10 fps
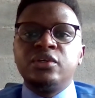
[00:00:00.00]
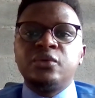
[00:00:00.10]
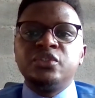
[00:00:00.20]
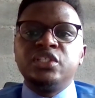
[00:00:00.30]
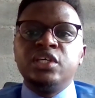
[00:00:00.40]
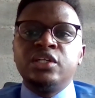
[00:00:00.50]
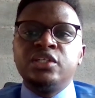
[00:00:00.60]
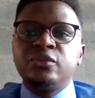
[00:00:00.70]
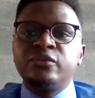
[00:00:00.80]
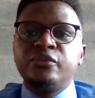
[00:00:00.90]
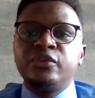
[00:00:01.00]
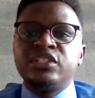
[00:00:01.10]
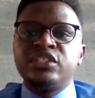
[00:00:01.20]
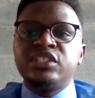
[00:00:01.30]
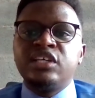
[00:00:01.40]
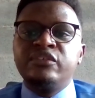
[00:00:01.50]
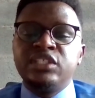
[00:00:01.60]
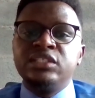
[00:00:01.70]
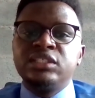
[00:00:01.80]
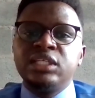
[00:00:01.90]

consideration for the services